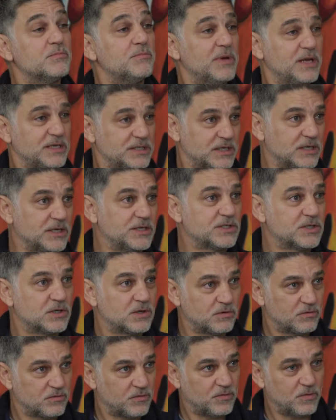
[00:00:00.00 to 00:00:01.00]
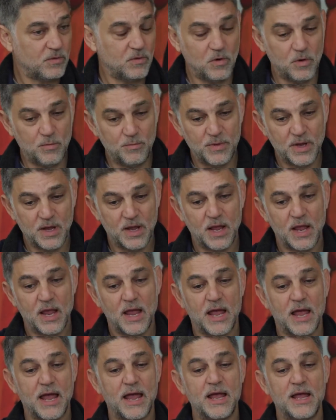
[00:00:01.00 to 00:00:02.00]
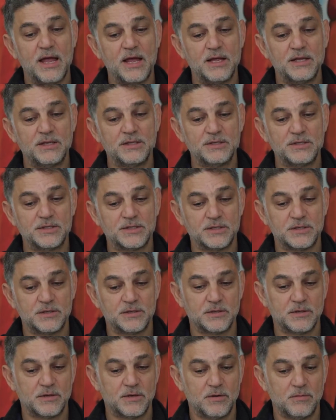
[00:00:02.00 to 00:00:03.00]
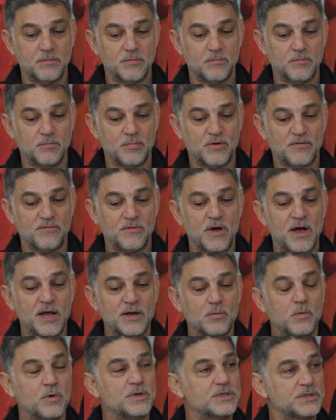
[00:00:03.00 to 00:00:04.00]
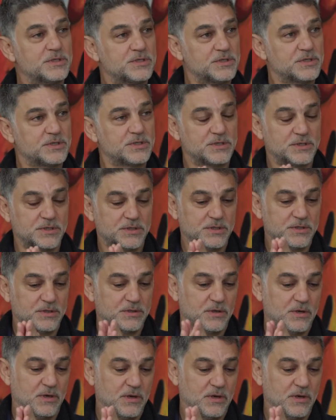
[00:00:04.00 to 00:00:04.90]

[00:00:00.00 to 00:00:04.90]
basically to conform and provide what's